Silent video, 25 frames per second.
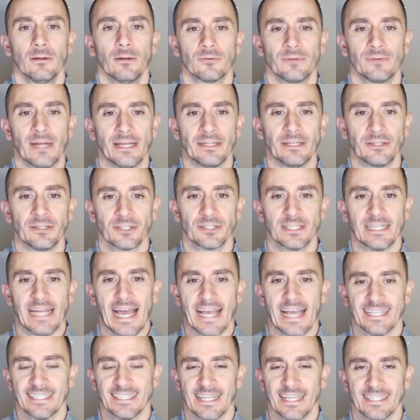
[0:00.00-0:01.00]
renders and
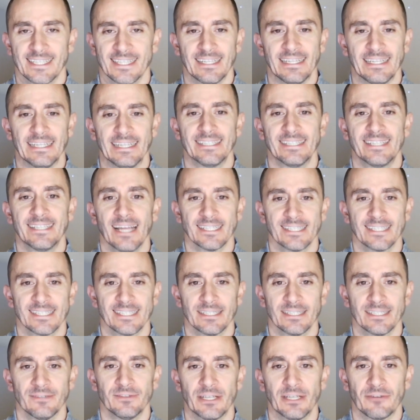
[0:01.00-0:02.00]
assets that need
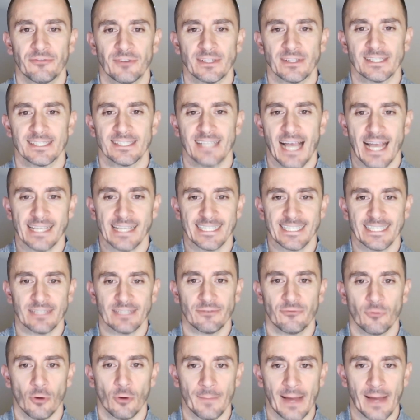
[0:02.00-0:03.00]
dozens of different sizes
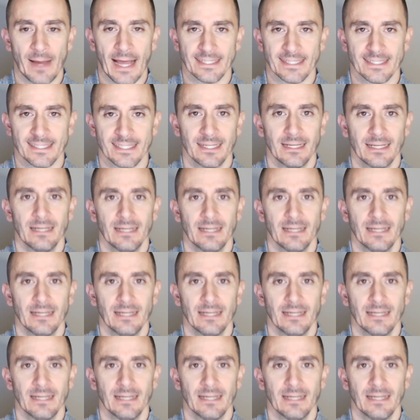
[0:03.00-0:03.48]
and formats,